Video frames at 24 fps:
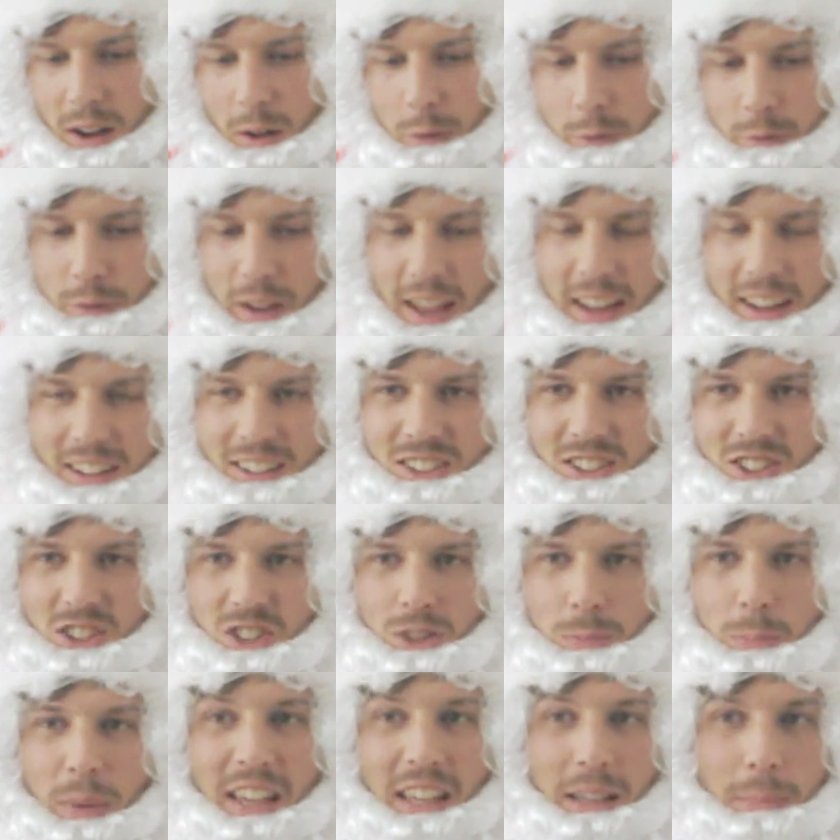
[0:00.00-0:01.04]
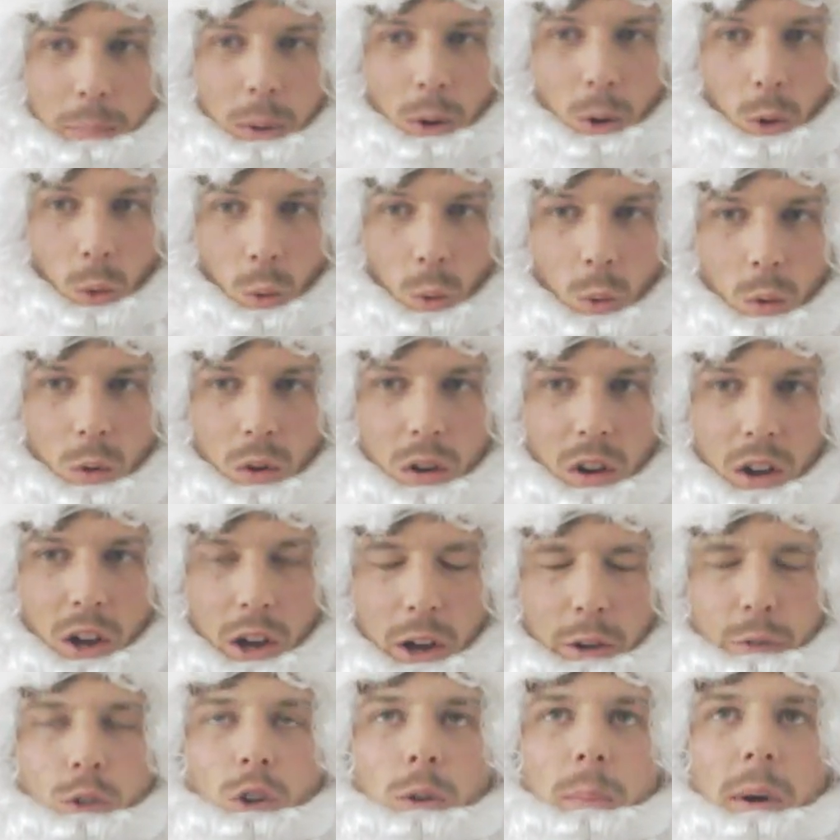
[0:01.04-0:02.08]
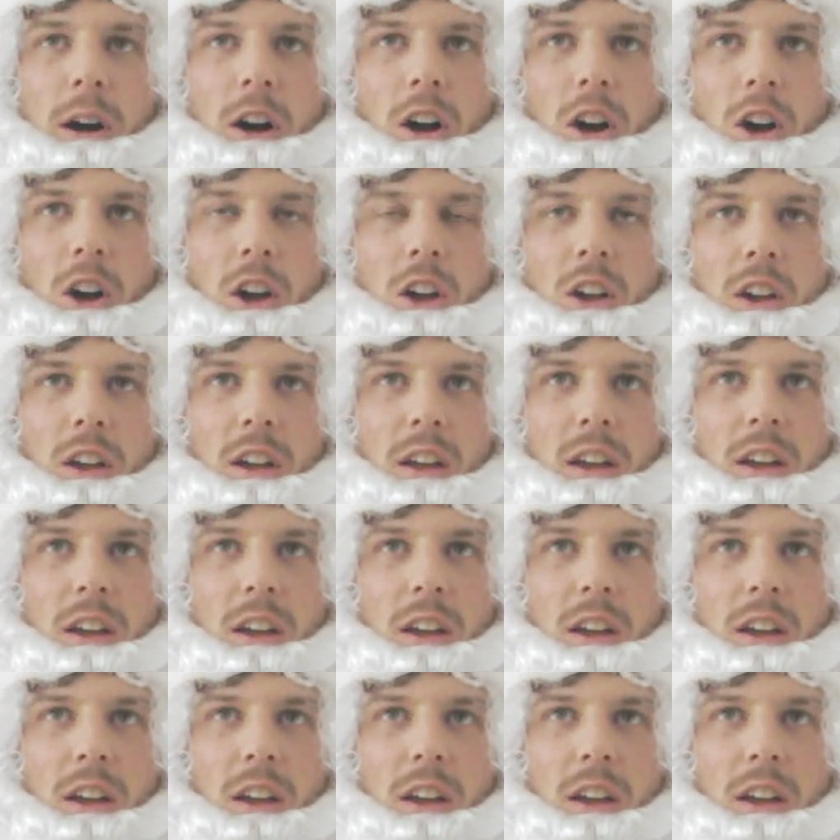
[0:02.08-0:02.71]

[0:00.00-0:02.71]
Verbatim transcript: affects people from a